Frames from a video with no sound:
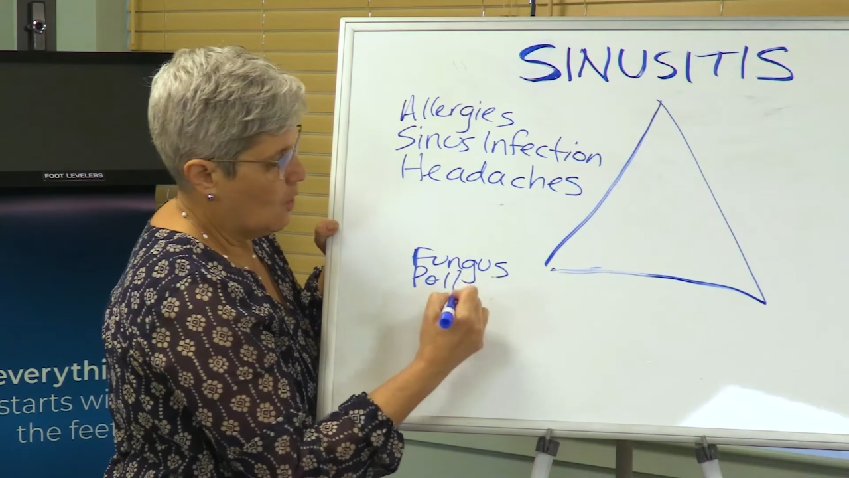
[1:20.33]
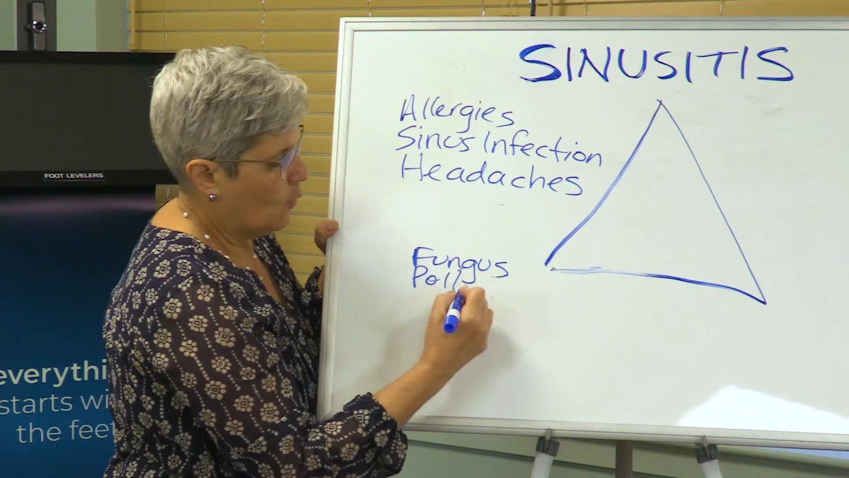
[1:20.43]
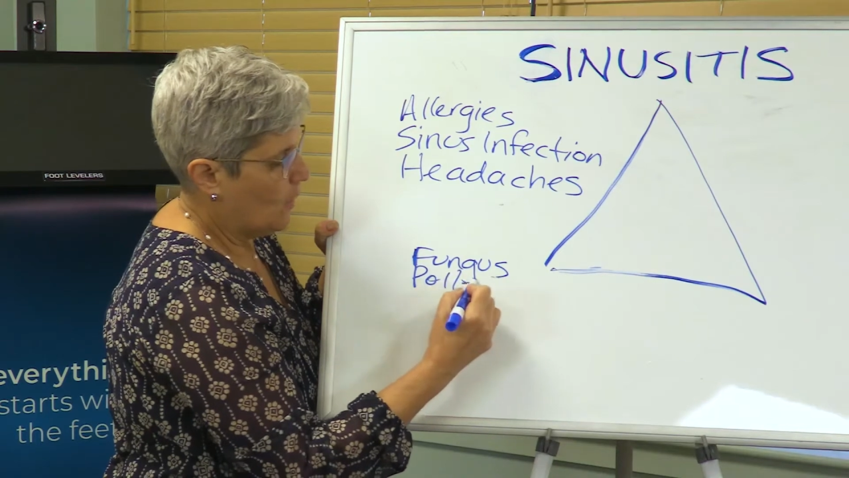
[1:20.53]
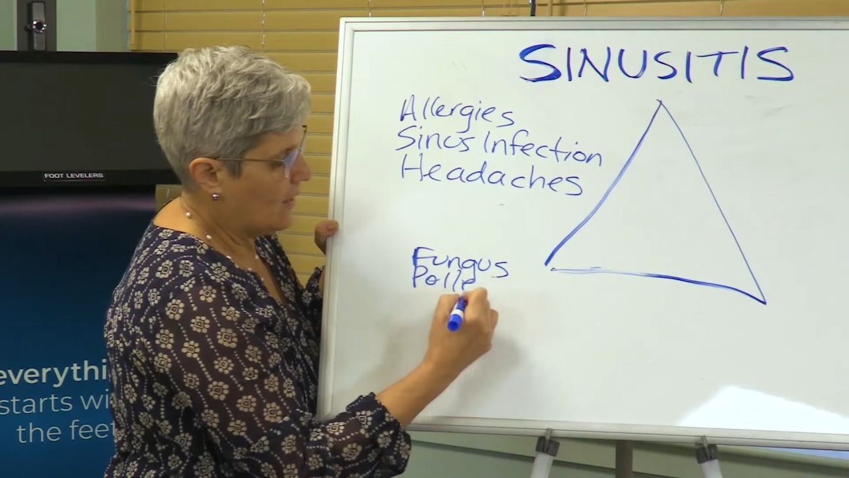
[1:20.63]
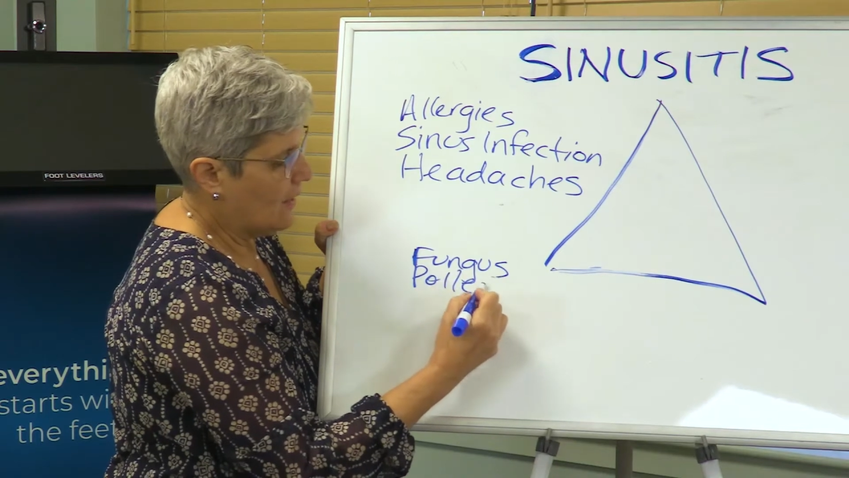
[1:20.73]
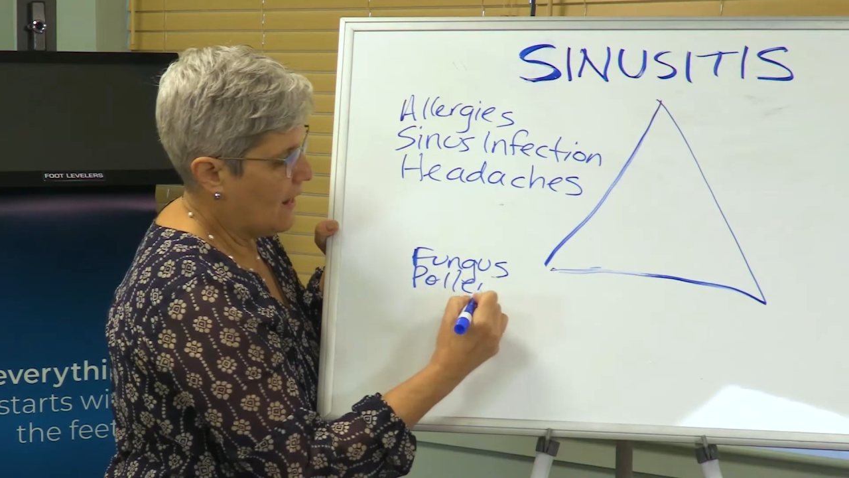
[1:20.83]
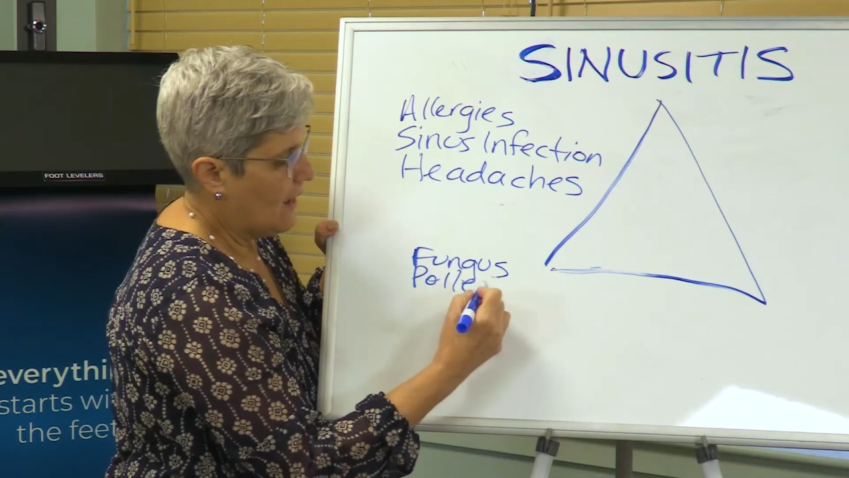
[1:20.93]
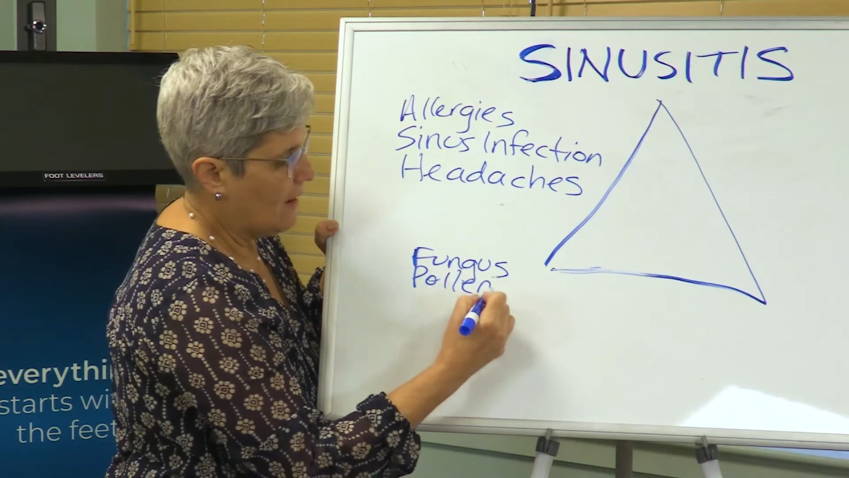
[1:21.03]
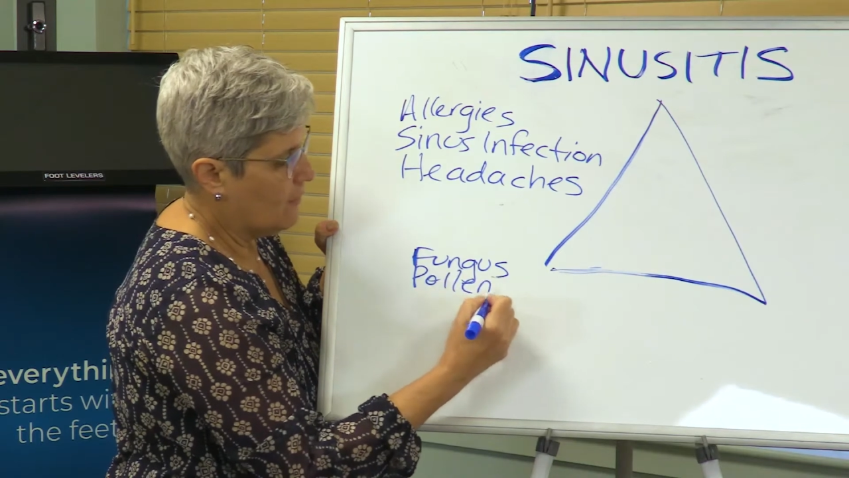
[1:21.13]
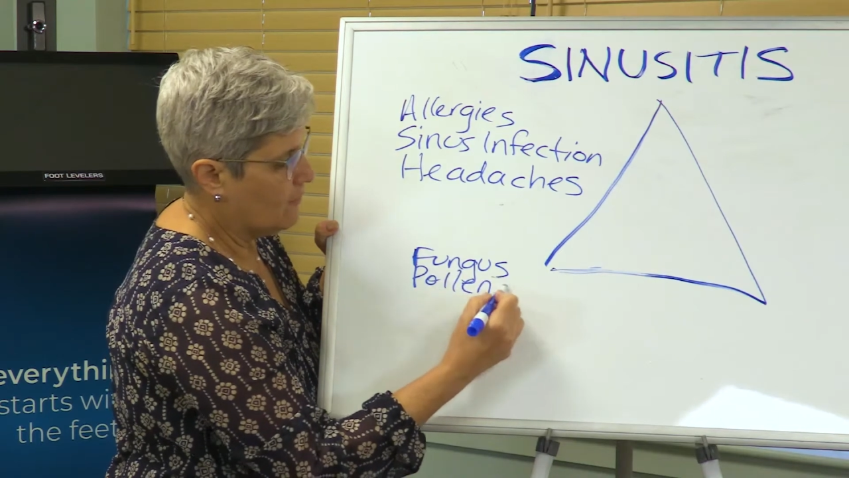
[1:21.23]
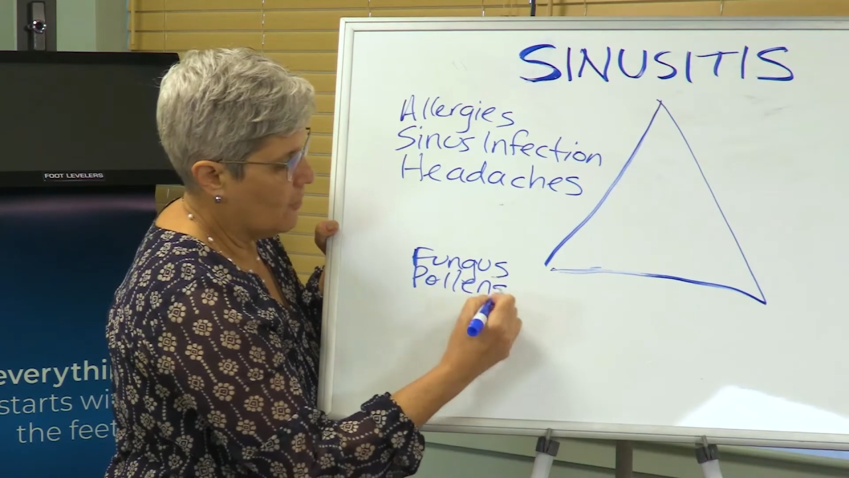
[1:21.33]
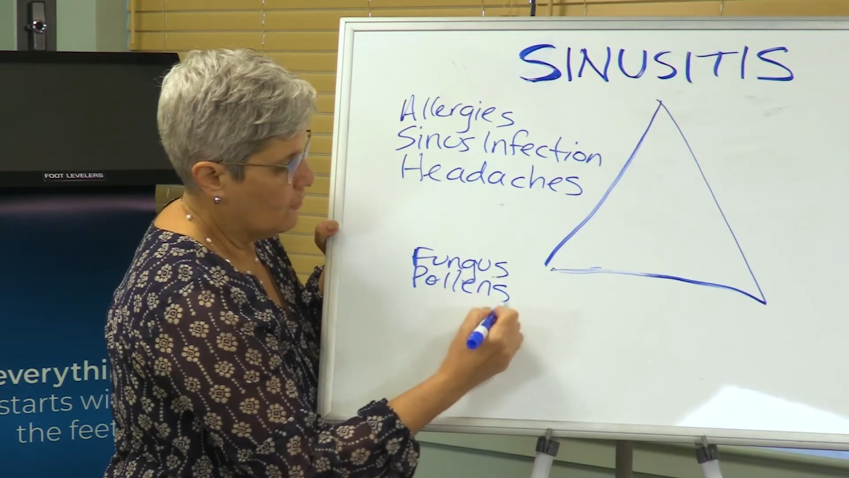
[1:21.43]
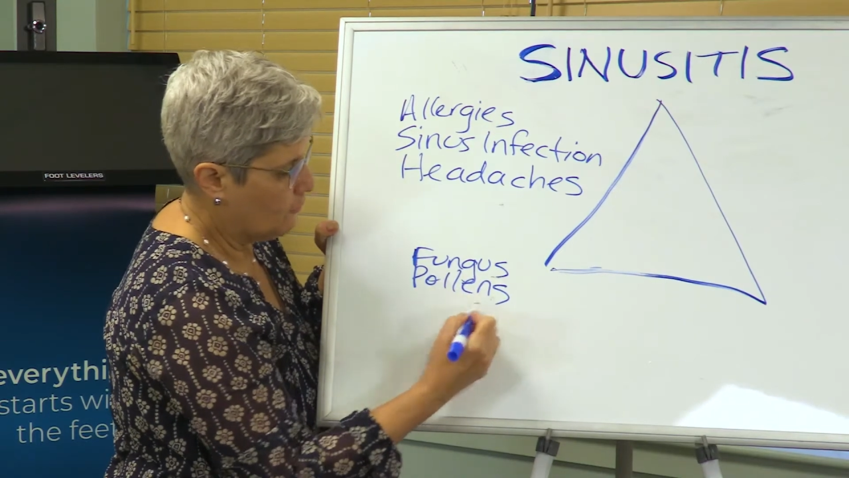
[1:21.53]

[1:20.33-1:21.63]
we can have